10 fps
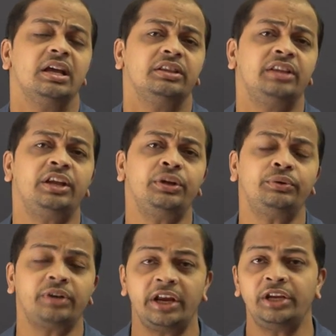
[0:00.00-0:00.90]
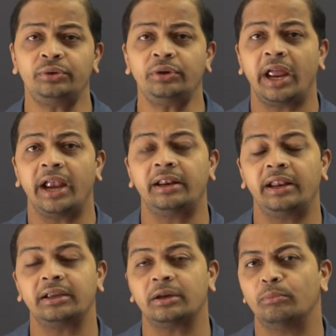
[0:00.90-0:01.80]
Then you try to add
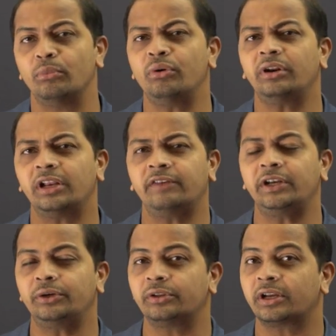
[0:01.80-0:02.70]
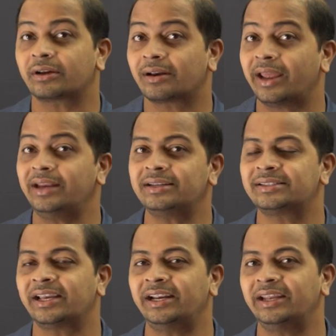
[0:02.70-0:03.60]
a more relevant to the client
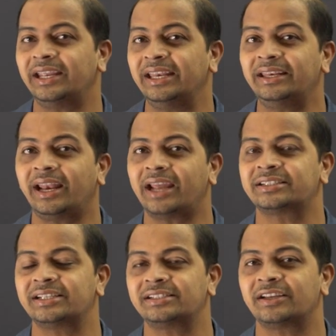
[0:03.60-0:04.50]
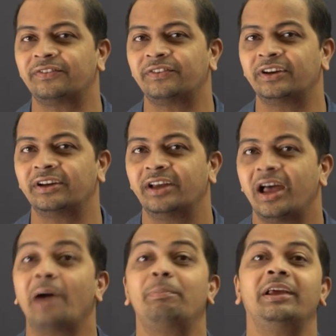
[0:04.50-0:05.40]
side interactions of
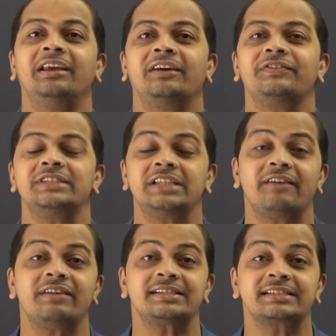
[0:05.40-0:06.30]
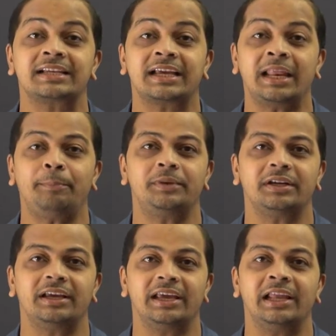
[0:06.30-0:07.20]
applying of
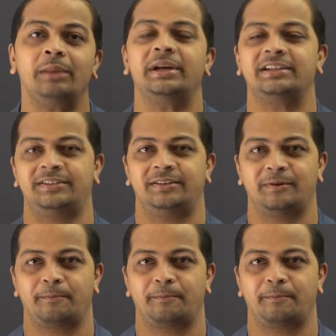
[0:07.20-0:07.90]
JavaScript elements.